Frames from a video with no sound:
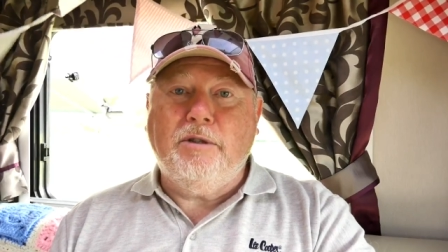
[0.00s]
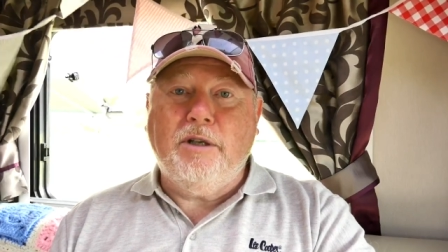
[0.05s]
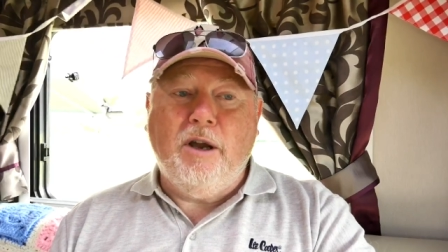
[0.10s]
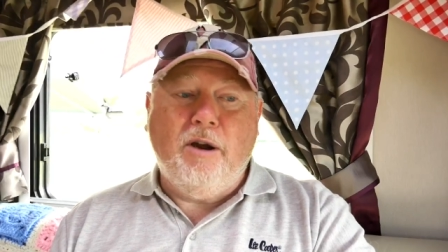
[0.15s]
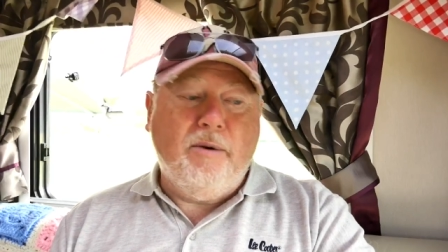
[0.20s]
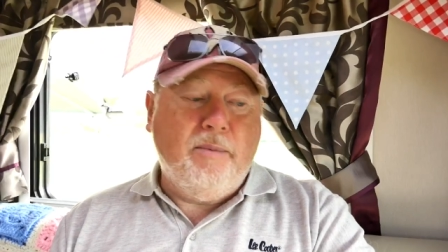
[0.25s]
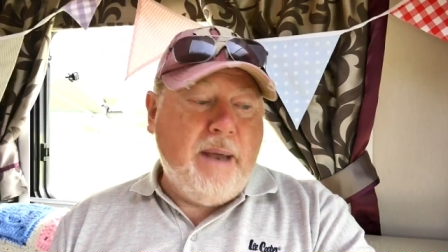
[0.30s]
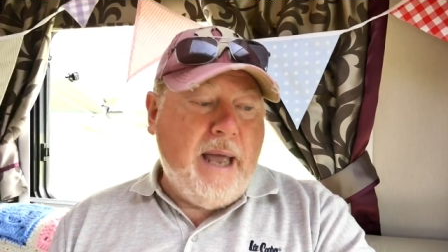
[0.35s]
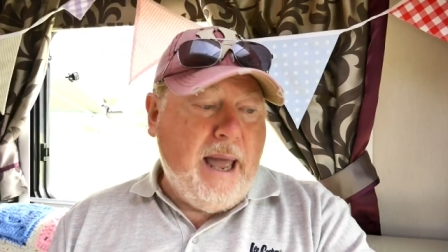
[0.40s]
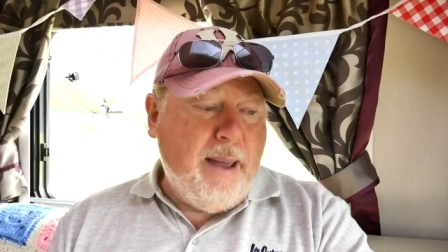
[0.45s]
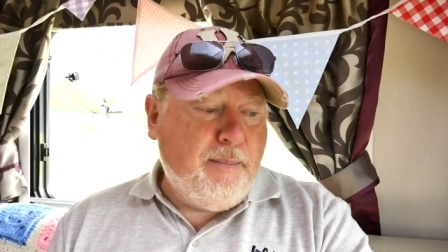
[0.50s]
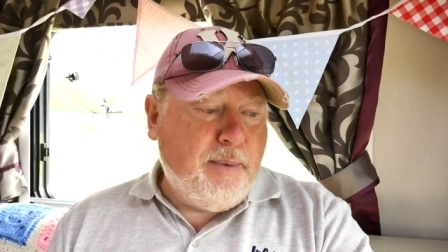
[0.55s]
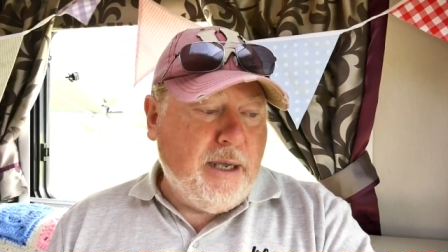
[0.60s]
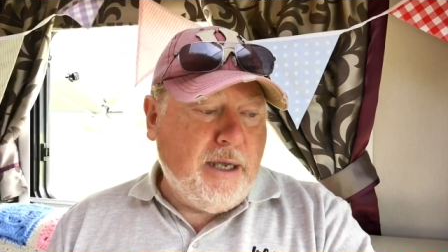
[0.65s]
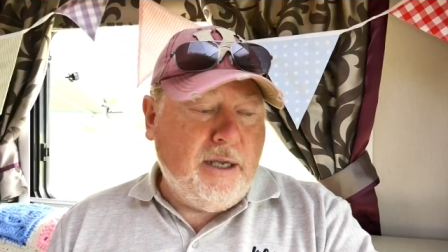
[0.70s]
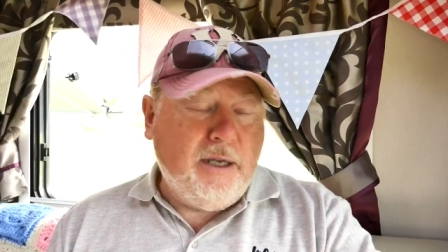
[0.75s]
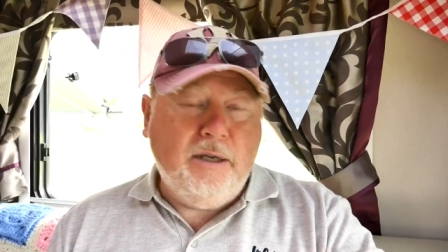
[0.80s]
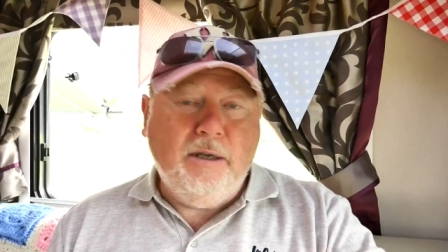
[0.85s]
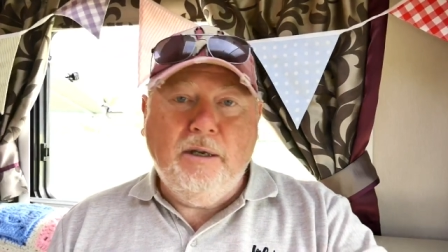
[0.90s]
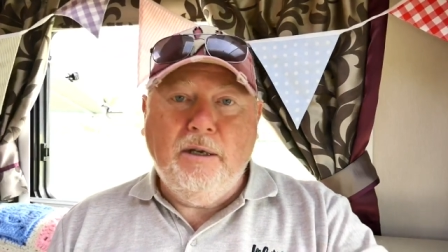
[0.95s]
So I'm
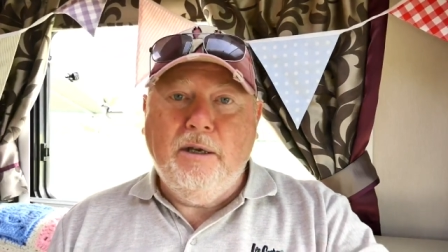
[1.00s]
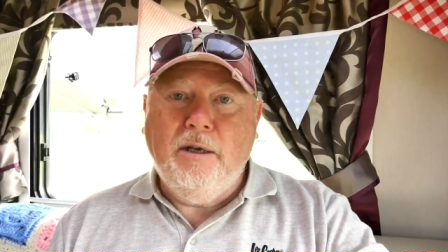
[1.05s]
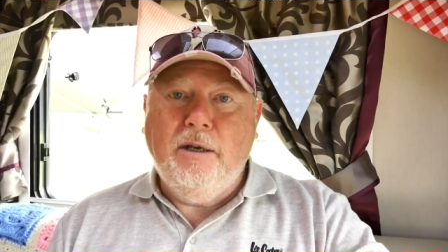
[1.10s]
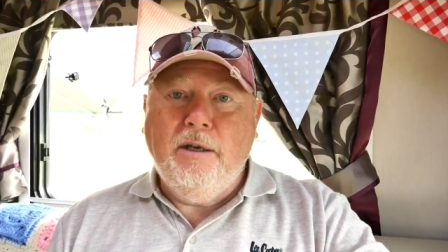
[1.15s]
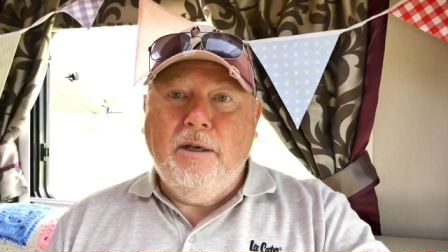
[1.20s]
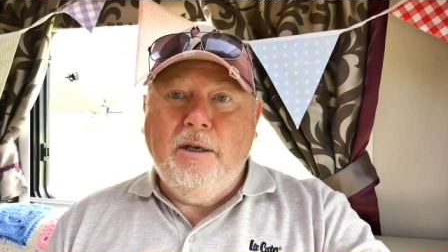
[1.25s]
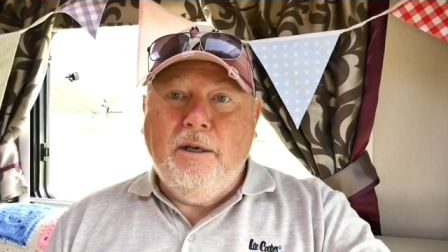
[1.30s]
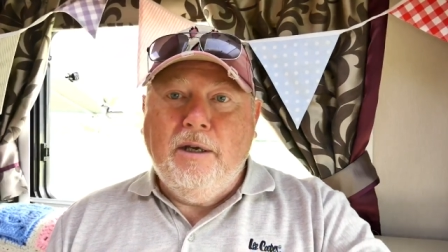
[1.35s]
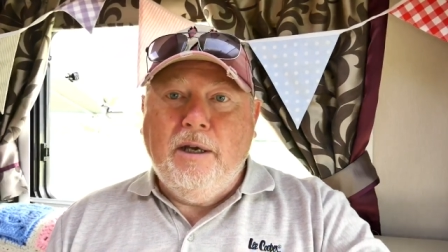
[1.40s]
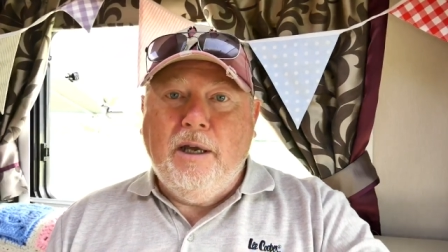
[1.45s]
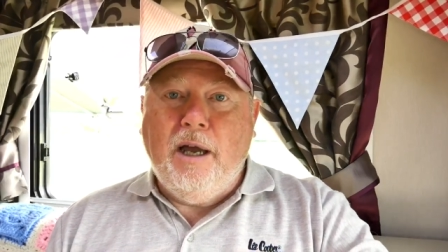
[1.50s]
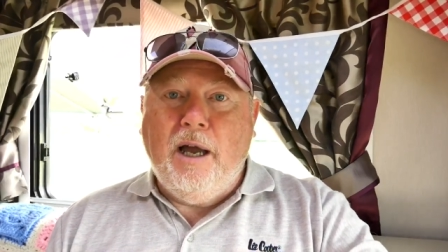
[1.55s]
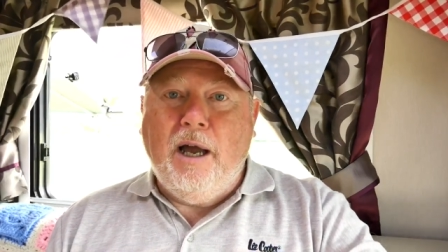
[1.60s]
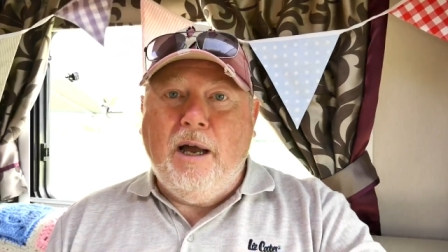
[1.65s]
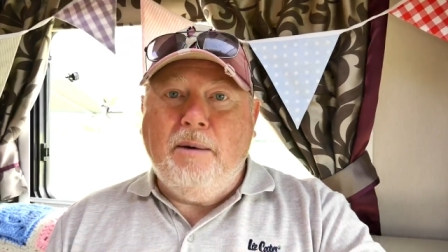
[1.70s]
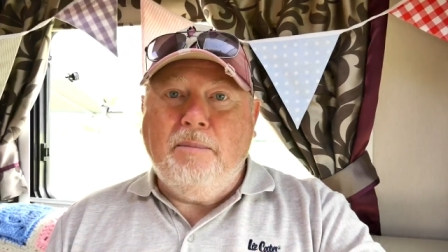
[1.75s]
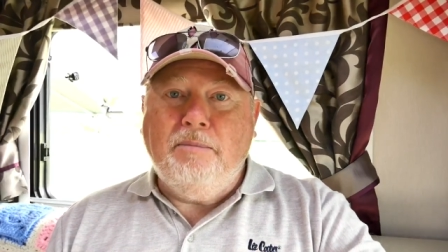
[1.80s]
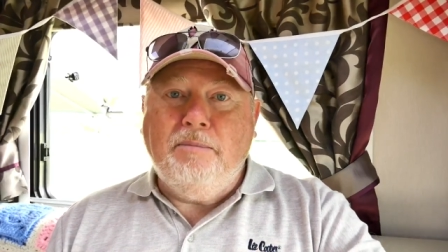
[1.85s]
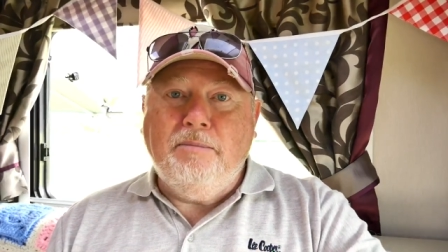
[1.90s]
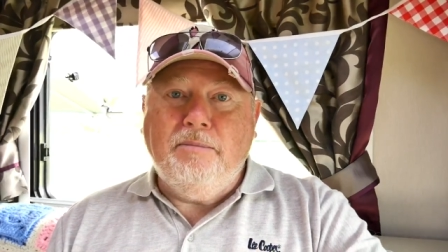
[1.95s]
happy
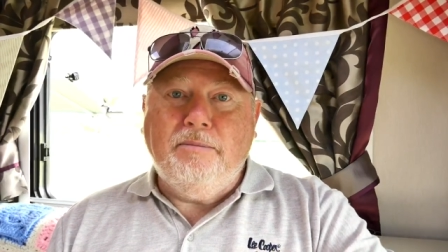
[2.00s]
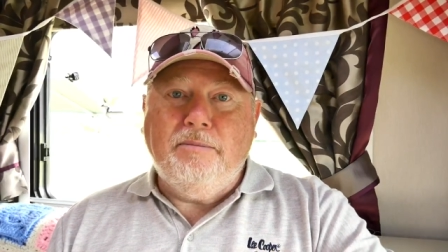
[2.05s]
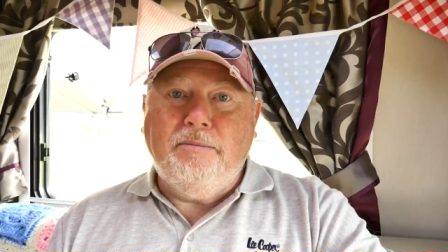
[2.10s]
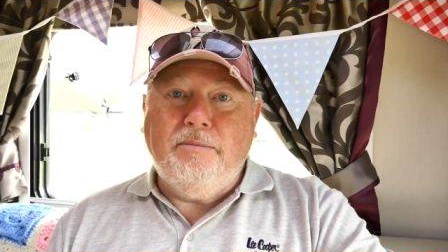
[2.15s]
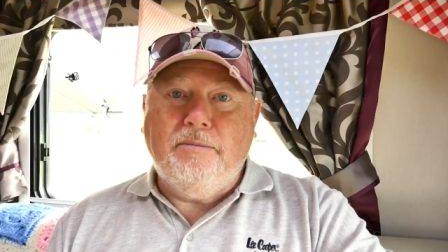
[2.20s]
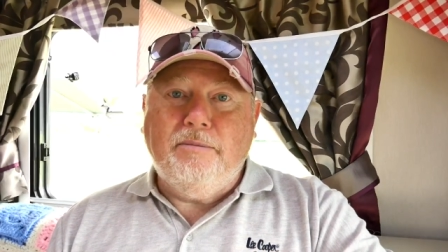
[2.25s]
um,